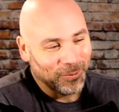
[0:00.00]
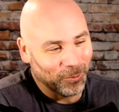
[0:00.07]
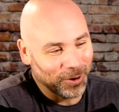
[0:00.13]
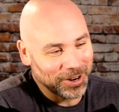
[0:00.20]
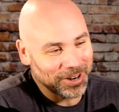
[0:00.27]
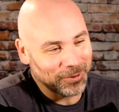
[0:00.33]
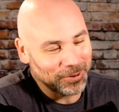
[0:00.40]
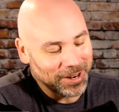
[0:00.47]

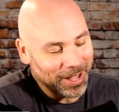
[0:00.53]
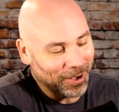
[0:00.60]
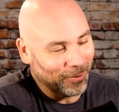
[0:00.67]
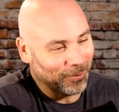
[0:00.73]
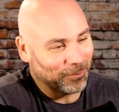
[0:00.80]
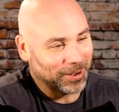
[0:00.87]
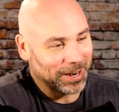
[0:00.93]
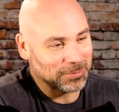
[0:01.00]

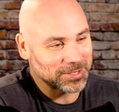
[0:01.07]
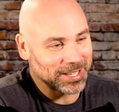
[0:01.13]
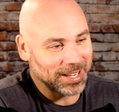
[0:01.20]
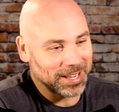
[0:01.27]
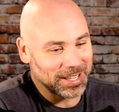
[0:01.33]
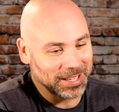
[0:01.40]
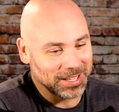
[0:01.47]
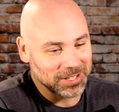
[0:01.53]
What I'm
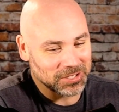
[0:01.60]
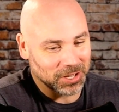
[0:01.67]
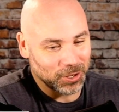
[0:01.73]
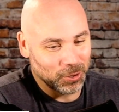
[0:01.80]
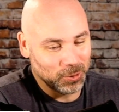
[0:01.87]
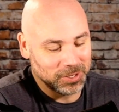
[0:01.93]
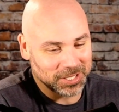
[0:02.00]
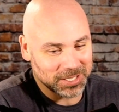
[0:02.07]
saying is,
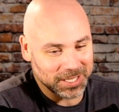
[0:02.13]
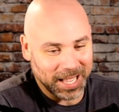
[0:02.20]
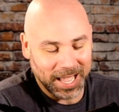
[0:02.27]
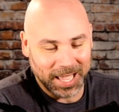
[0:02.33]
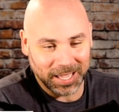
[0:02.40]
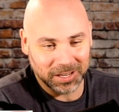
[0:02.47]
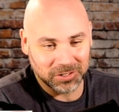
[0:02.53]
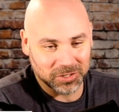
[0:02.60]
who
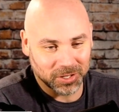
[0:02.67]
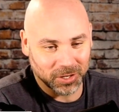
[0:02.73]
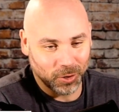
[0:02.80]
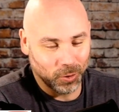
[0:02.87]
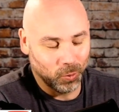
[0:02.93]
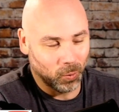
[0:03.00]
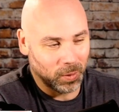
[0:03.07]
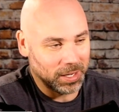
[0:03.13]
decides
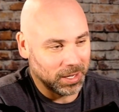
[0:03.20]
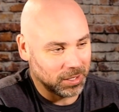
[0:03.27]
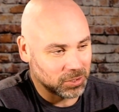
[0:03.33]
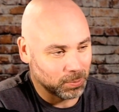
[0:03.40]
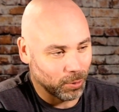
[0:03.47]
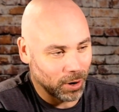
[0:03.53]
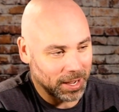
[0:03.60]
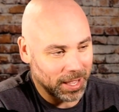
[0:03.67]
who wins
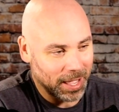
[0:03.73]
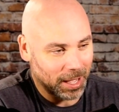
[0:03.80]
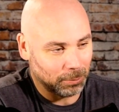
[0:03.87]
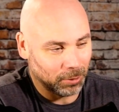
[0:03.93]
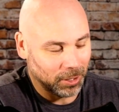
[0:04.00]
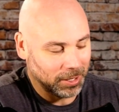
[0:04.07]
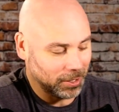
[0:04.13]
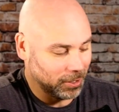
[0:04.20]
breakout
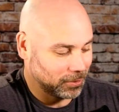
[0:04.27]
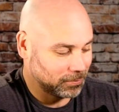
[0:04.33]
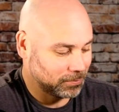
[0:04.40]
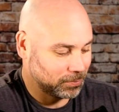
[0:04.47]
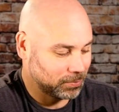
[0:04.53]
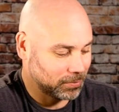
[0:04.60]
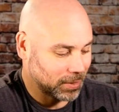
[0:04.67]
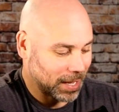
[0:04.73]
player?
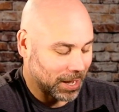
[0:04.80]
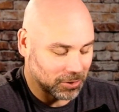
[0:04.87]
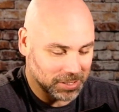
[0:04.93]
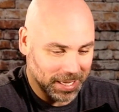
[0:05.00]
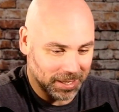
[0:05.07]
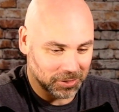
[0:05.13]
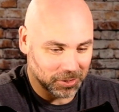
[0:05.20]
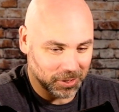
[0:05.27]
How is
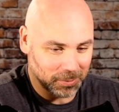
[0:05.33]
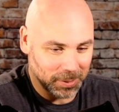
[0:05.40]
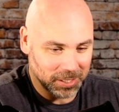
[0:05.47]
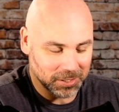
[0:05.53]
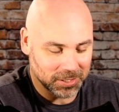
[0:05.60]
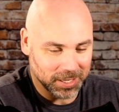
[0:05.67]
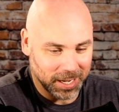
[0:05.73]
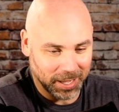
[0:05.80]
that going to be
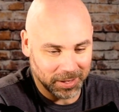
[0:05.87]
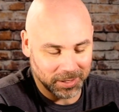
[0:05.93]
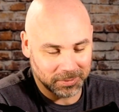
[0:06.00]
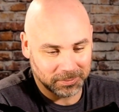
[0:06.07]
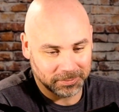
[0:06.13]
decided?